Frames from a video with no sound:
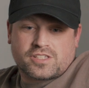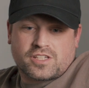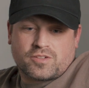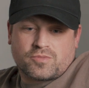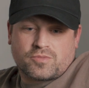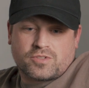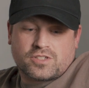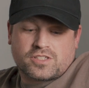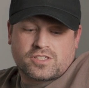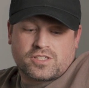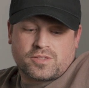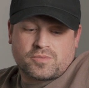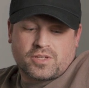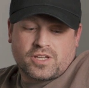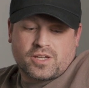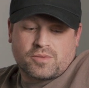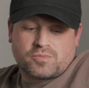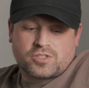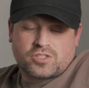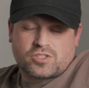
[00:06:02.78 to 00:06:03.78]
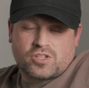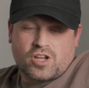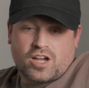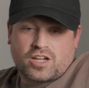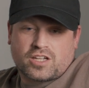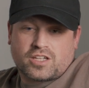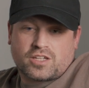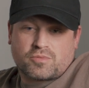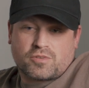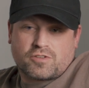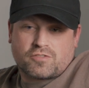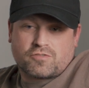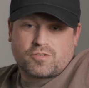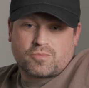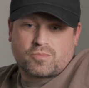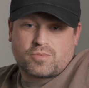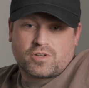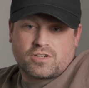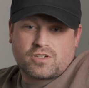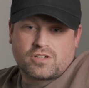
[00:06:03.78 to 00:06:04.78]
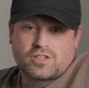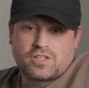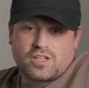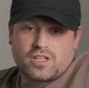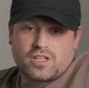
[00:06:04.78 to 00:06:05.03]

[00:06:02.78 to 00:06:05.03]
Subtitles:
I don't want to seem like I'm just talking about football.